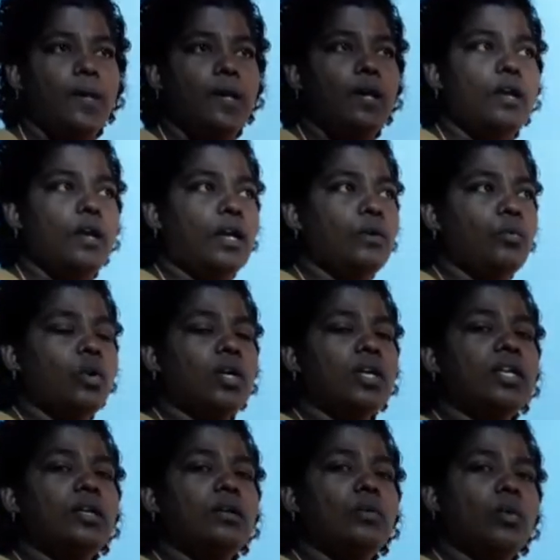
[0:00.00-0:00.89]
and
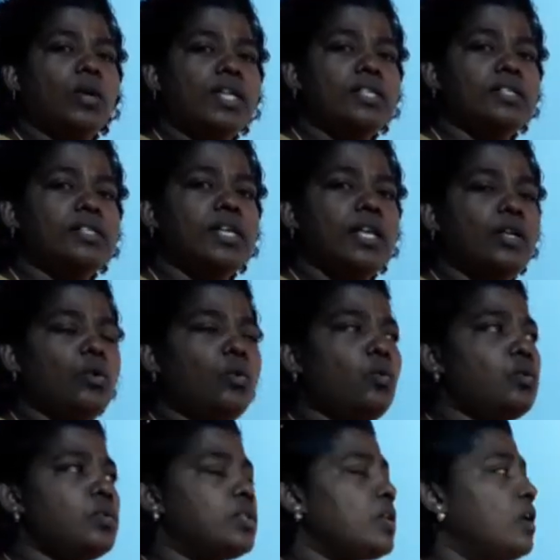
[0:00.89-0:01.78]
what is the
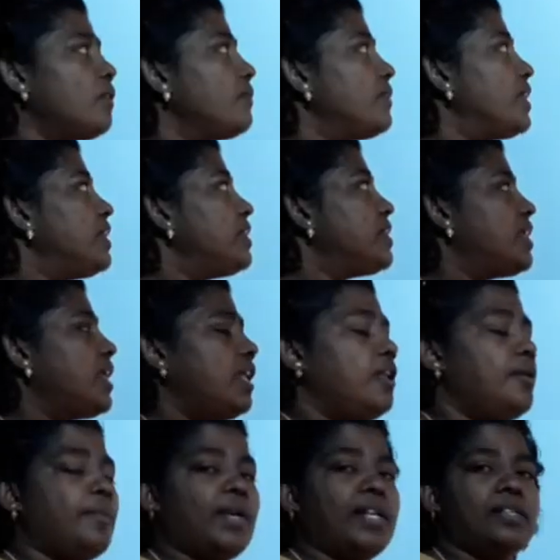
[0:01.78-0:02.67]
use of these
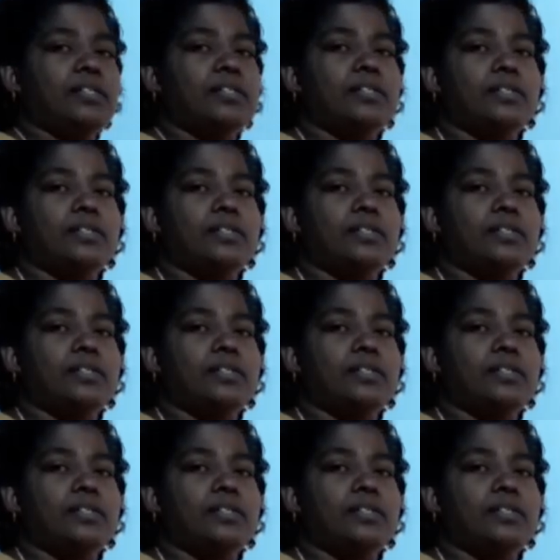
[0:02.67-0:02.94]
elements?